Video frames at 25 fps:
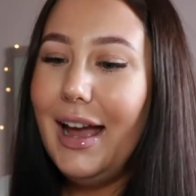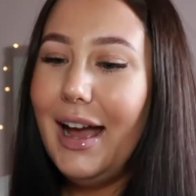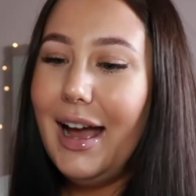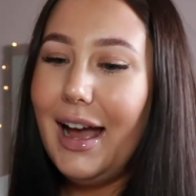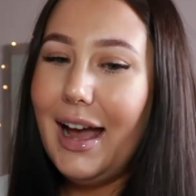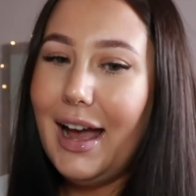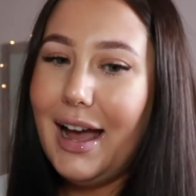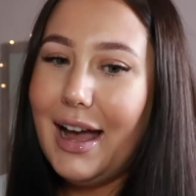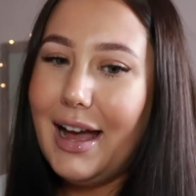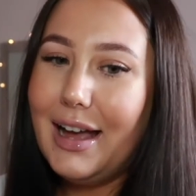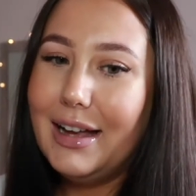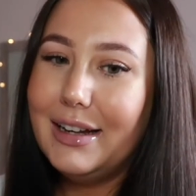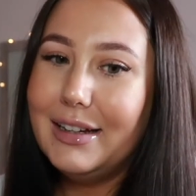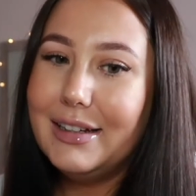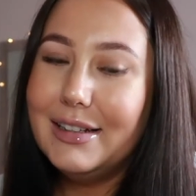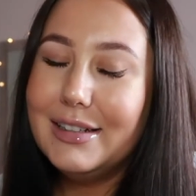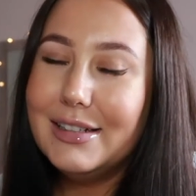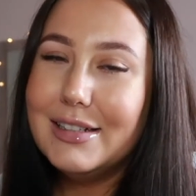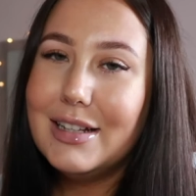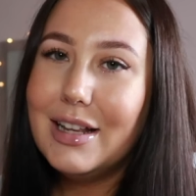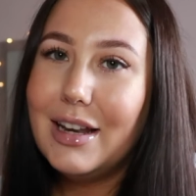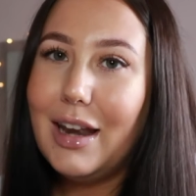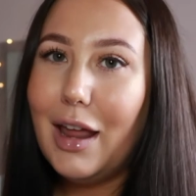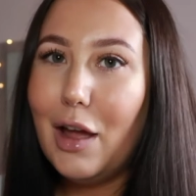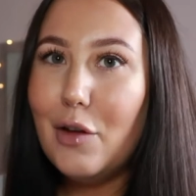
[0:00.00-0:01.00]

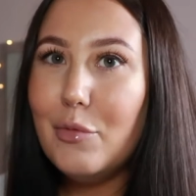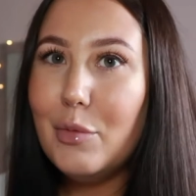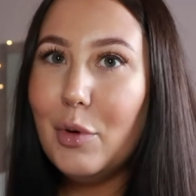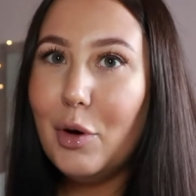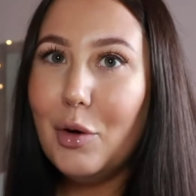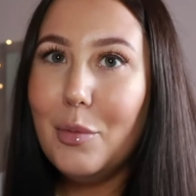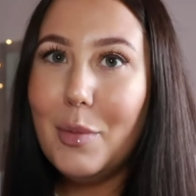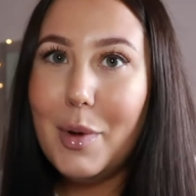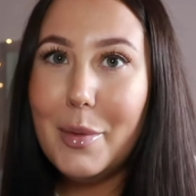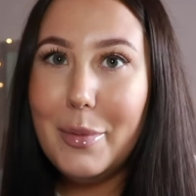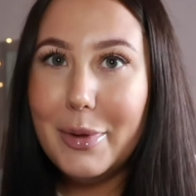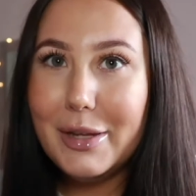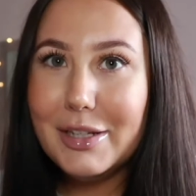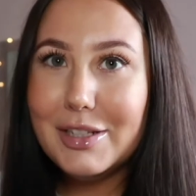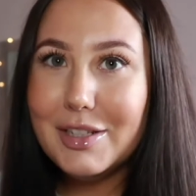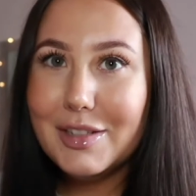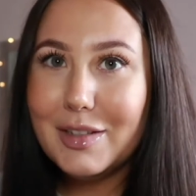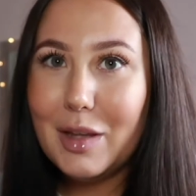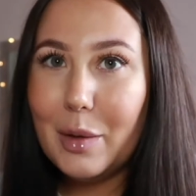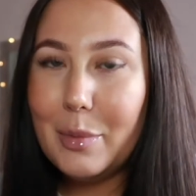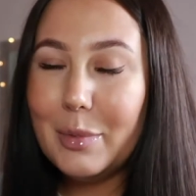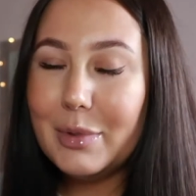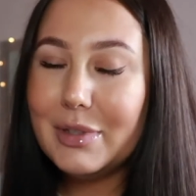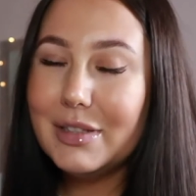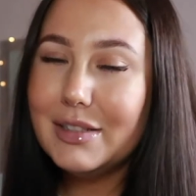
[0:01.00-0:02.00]
and, like, I've put all my pictures
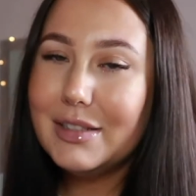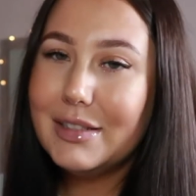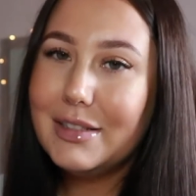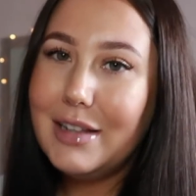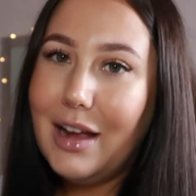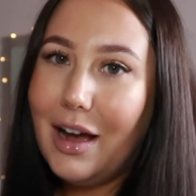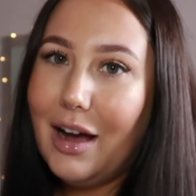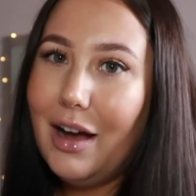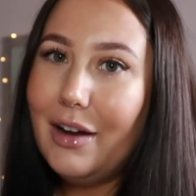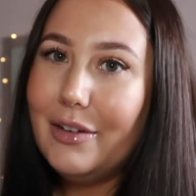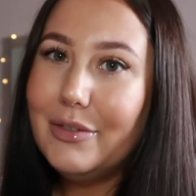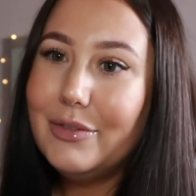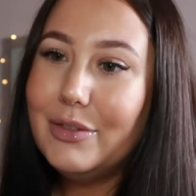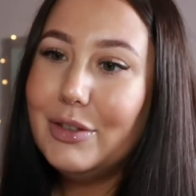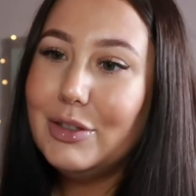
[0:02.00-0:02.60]
up and stuff.